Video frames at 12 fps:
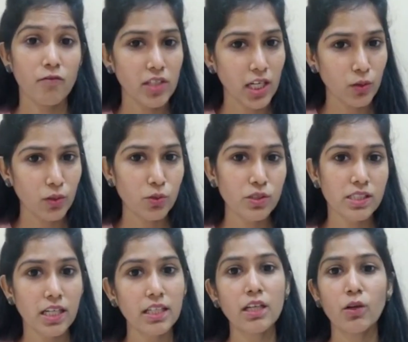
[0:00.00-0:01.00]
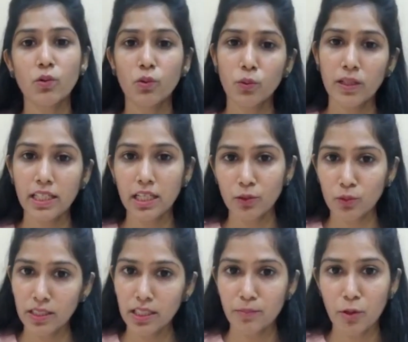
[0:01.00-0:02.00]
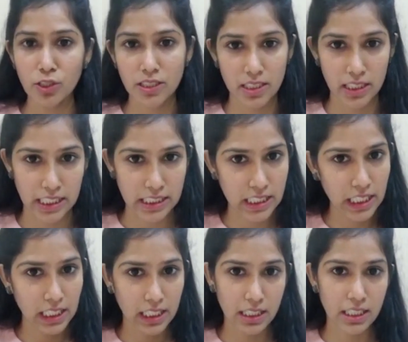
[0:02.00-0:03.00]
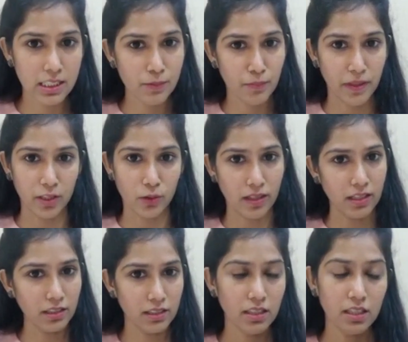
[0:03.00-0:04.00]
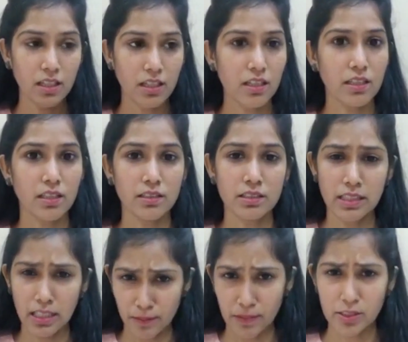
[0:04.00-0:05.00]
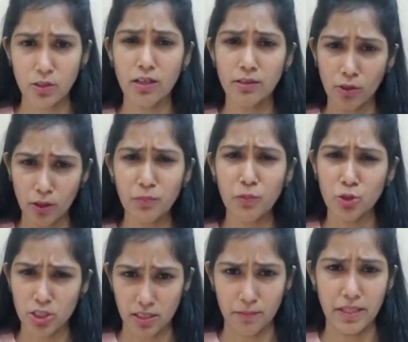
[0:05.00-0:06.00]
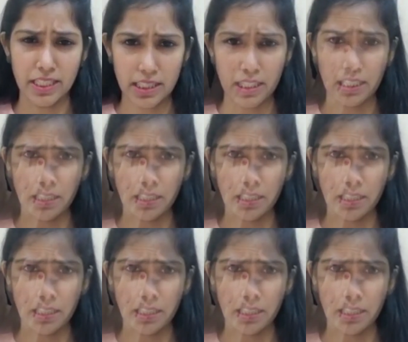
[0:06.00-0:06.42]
We are going to study only and only about GST in this particular syllabus or your portion basically.